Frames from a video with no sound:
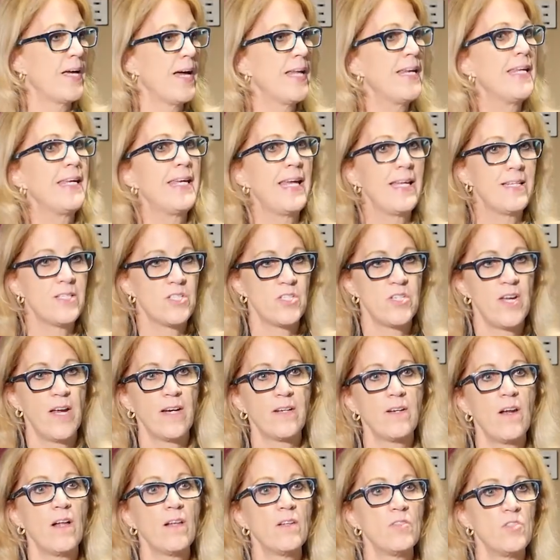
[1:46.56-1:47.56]
cutting edge
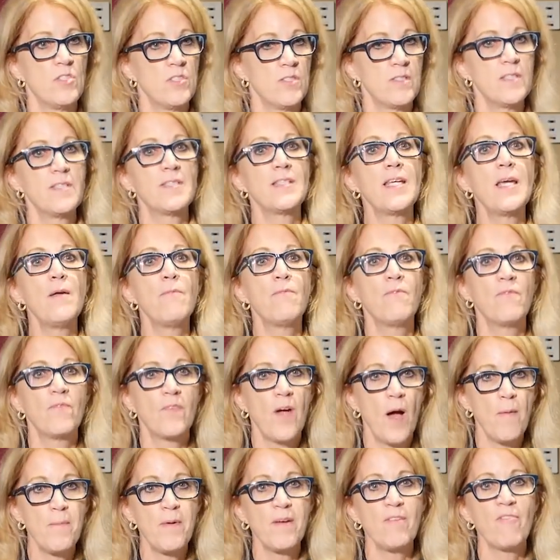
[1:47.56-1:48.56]
technologies just keep
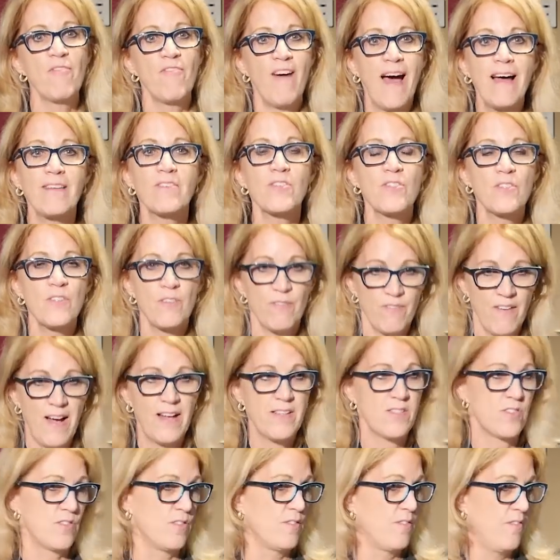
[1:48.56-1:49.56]
coming faster and
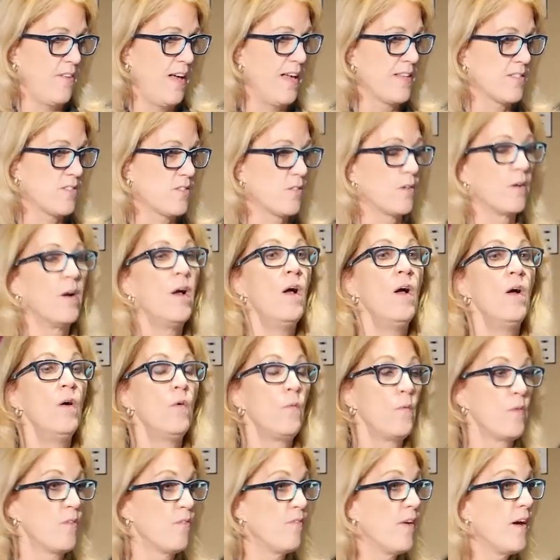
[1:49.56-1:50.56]
faster and faster
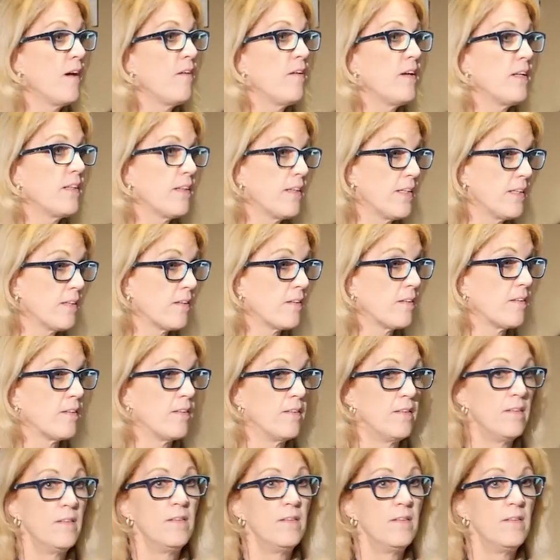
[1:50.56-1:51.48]
with very little